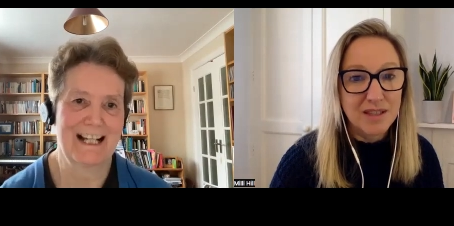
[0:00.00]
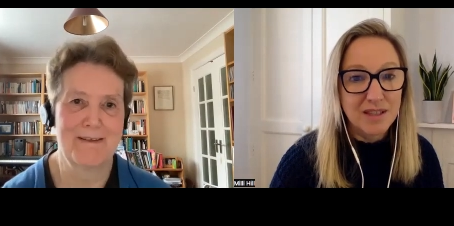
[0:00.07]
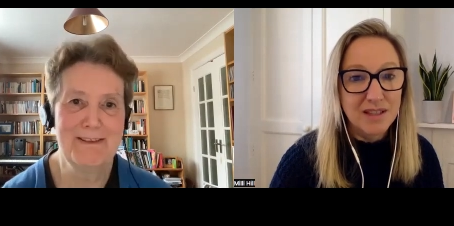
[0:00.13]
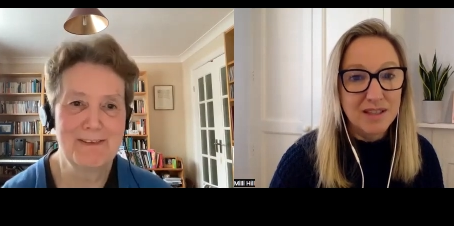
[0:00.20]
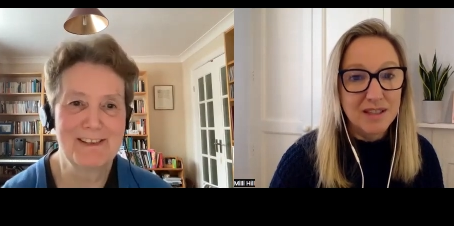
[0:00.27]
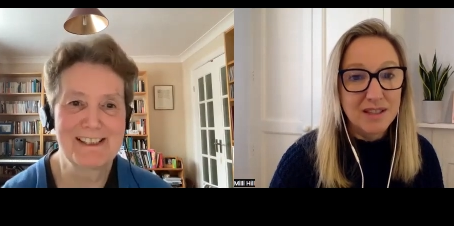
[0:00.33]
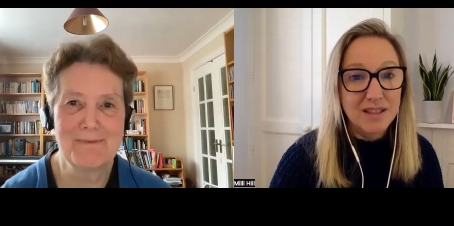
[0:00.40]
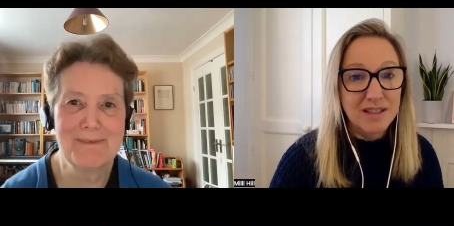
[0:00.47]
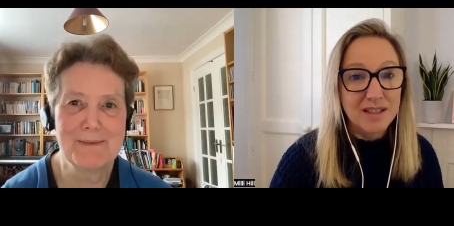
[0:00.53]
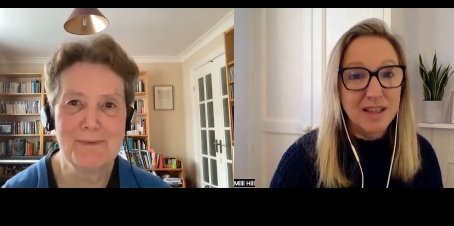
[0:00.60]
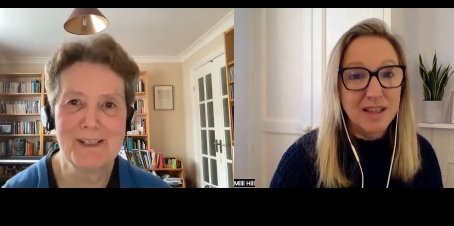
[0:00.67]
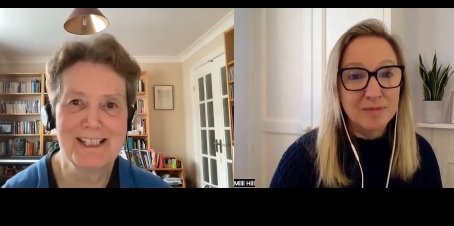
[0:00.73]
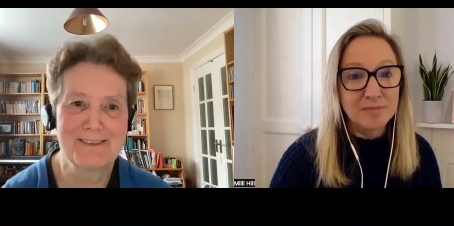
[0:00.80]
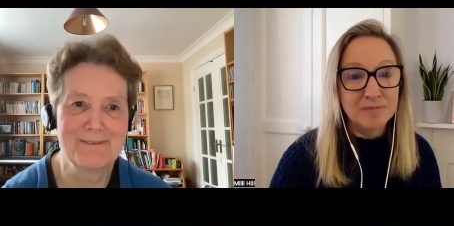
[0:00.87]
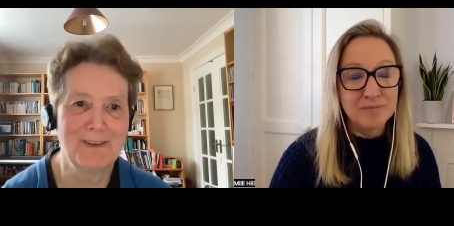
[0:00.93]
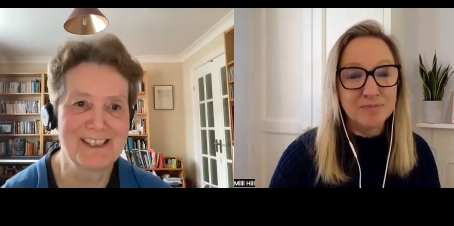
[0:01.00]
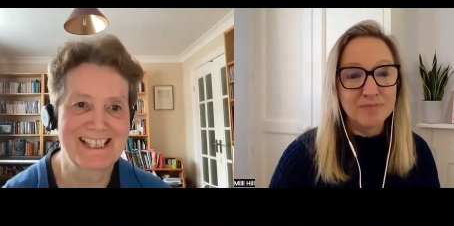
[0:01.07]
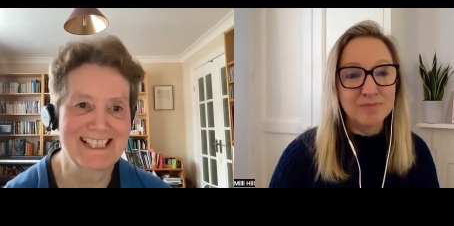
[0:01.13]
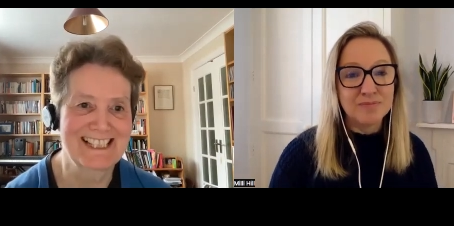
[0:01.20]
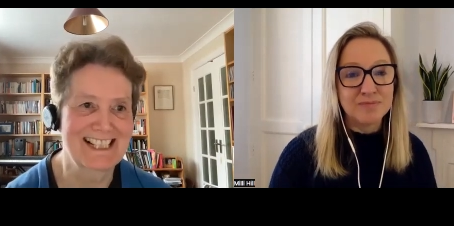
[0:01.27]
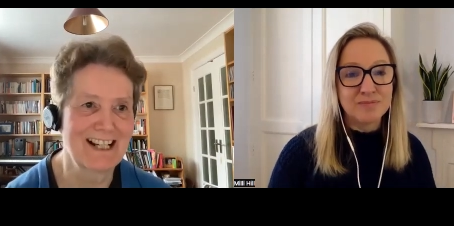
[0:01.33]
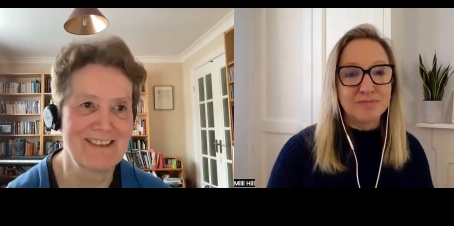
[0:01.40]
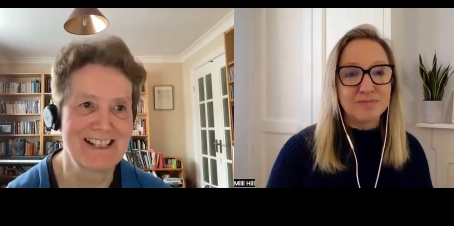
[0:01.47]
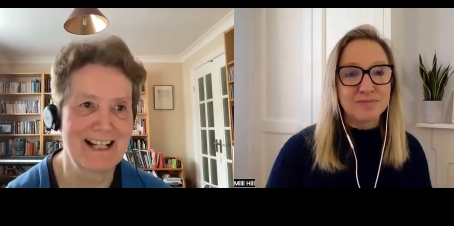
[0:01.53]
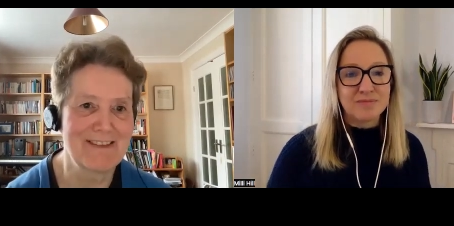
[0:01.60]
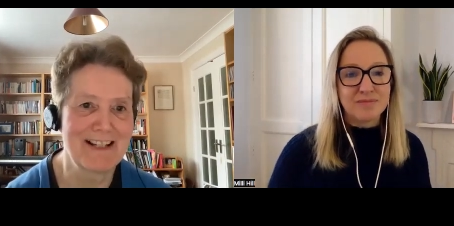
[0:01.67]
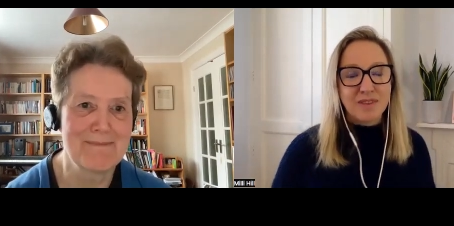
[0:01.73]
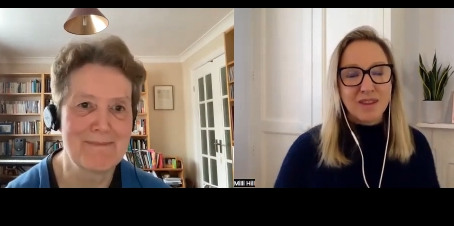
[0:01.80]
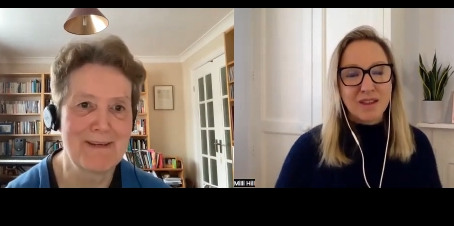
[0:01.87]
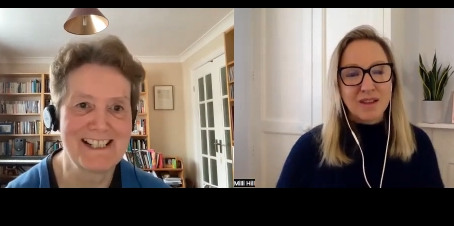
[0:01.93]
Speaker 1: I mean, for example, you wouldn't want to go and
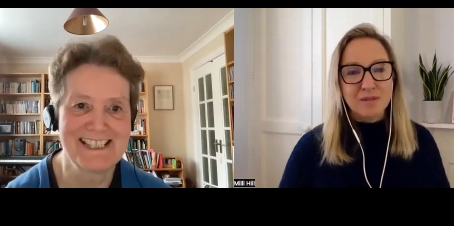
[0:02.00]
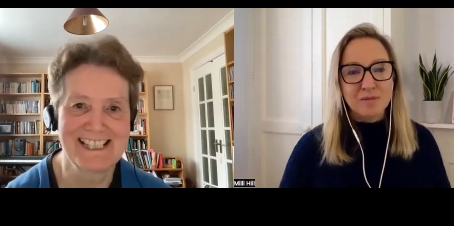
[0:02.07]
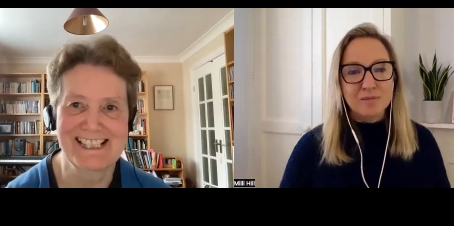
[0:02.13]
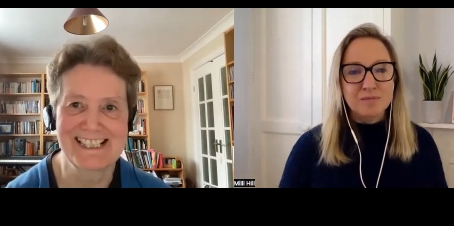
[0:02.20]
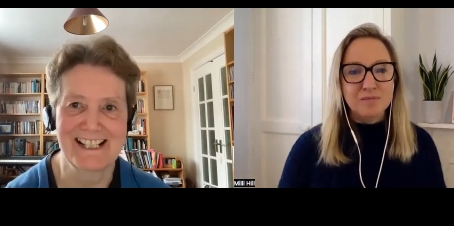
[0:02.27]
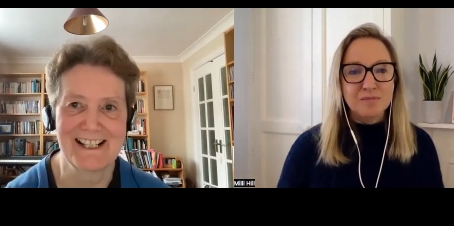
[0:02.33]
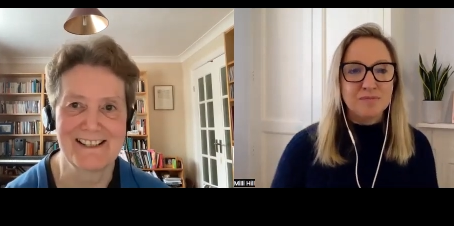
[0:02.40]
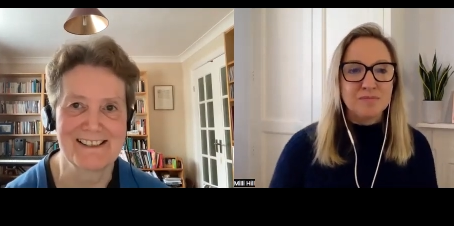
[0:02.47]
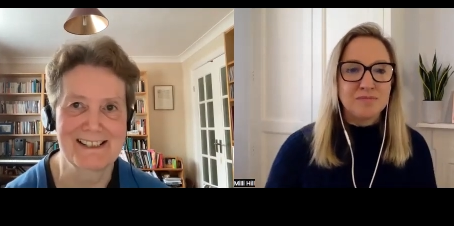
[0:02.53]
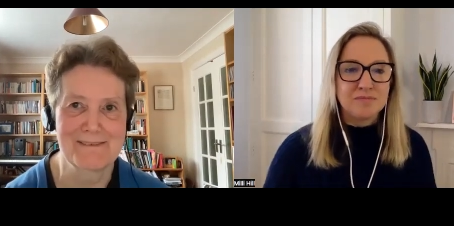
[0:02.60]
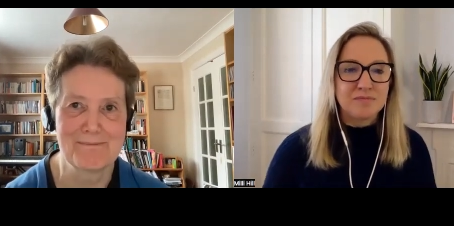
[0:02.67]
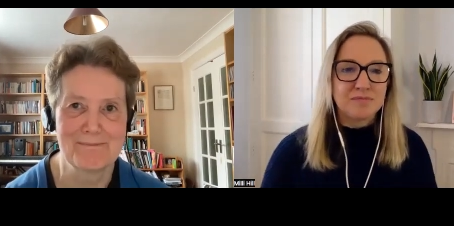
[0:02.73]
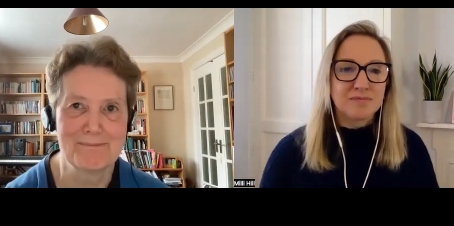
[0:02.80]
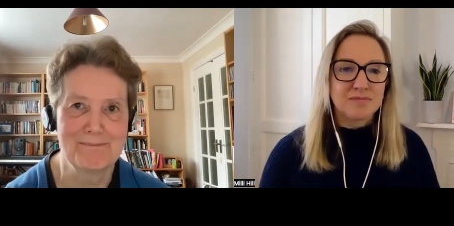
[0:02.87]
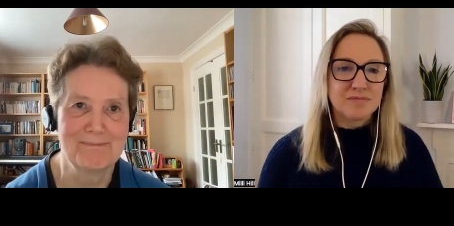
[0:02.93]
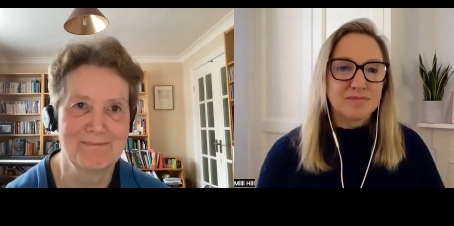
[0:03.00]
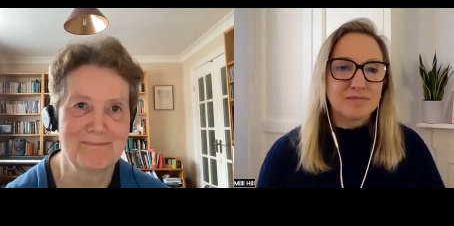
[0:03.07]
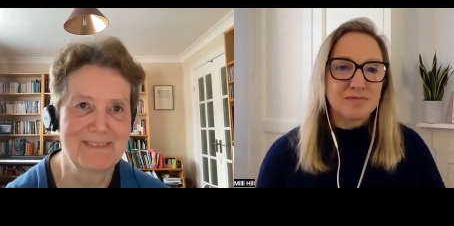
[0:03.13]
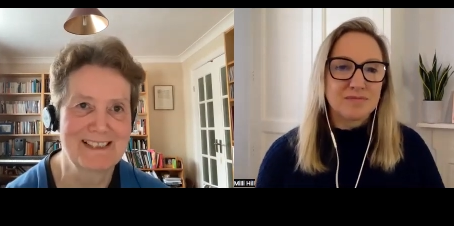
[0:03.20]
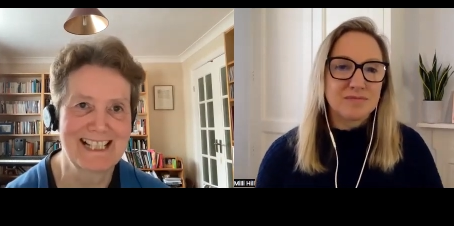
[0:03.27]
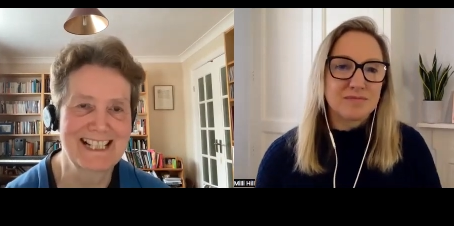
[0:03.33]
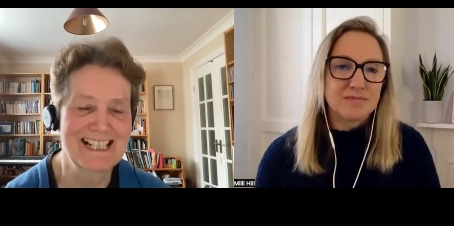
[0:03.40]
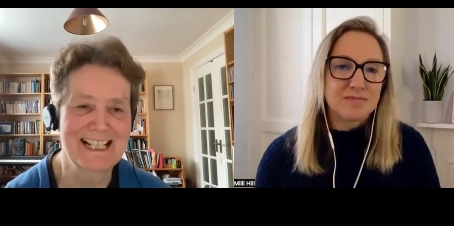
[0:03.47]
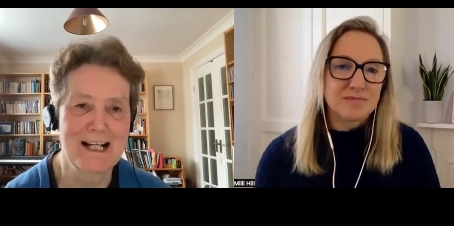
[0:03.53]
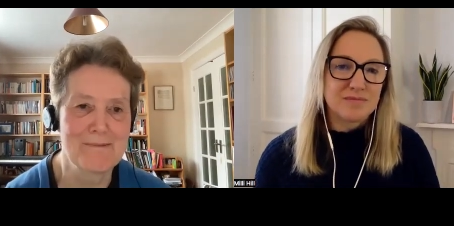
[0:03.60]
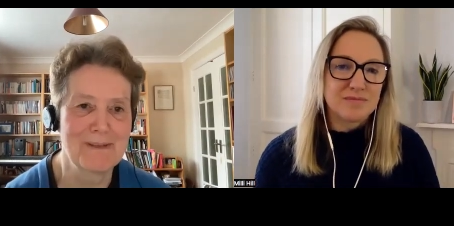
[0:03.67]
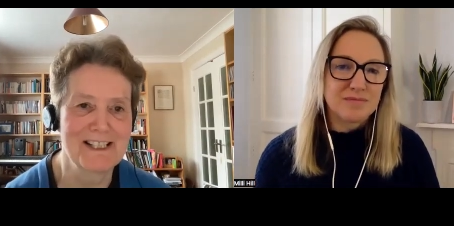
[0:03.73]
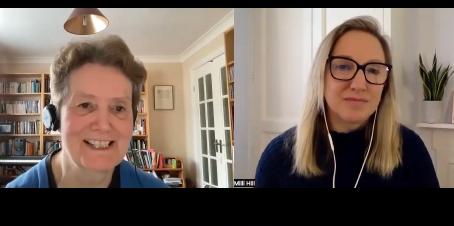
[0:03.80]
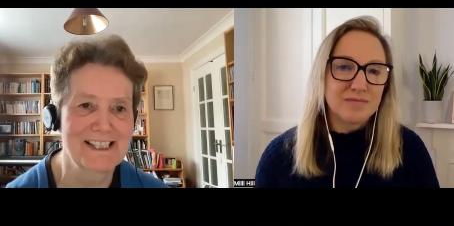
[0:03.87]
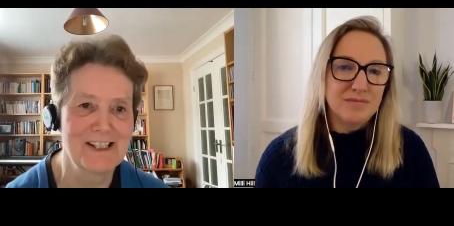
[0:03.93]
have your appendix out taken
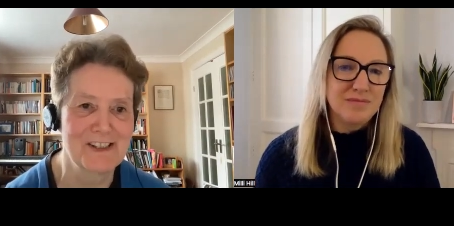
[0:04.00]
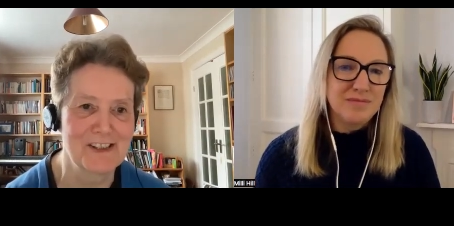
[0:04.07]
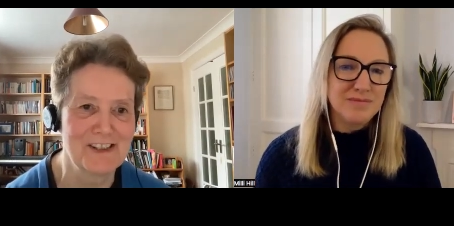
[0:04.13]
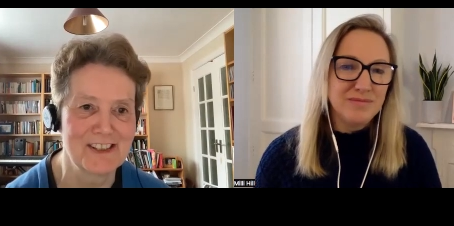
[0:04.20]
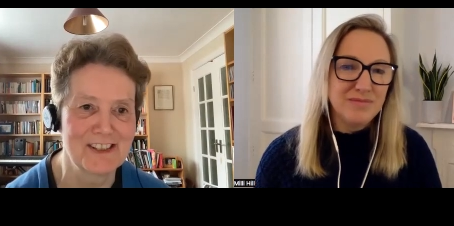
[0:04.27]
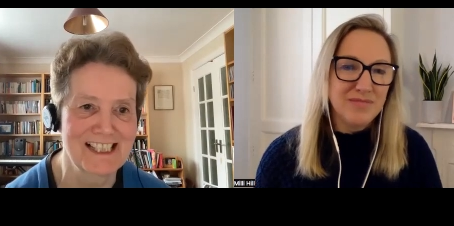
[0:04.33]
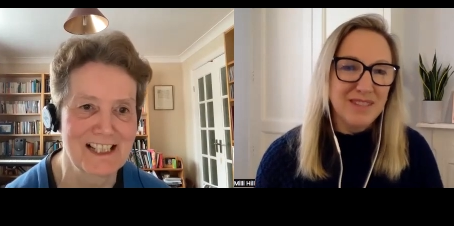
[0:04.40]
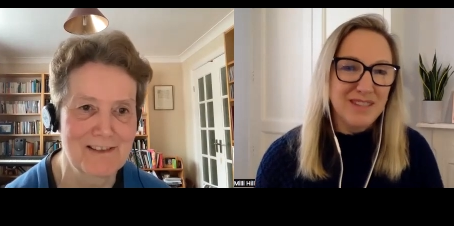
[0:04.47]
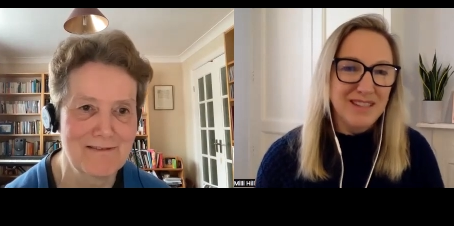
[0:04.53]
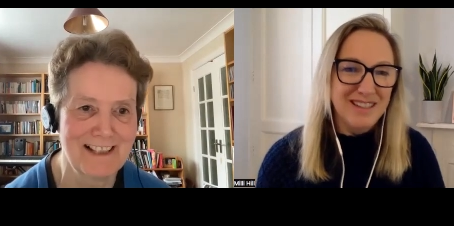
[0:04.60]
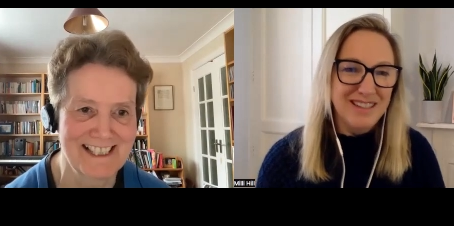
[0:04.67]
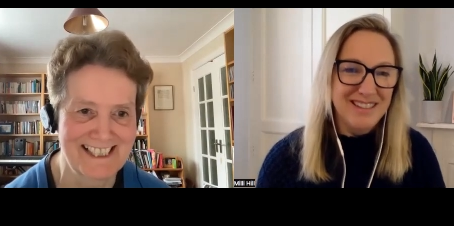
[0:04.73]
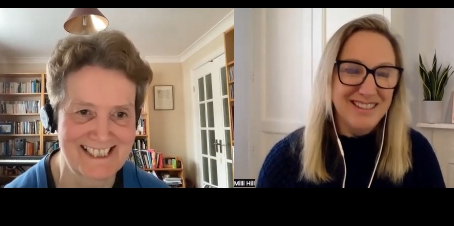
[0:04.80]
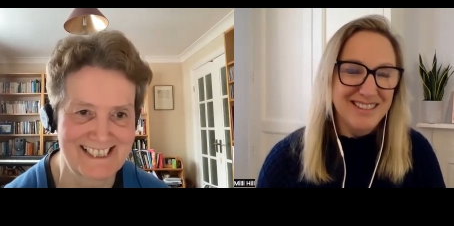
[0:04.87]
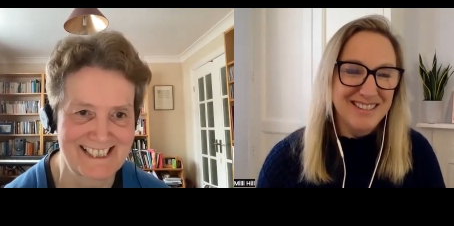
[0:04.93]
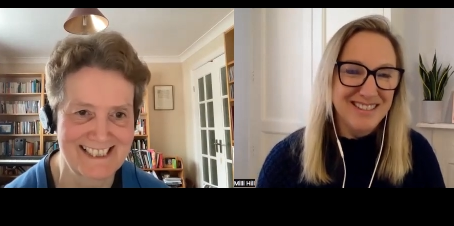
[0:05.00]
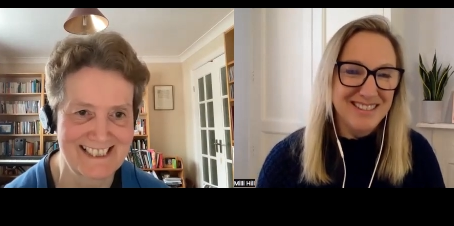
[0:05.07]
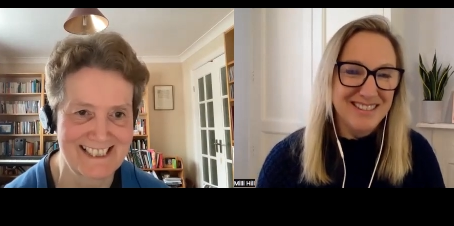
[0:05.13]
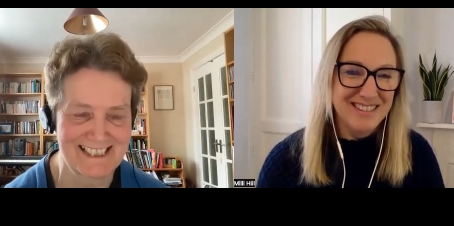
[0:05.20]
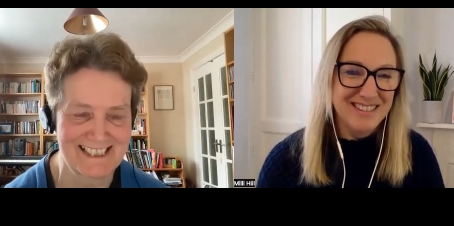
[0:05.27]
out by surgery surgeon you didn't trust. There's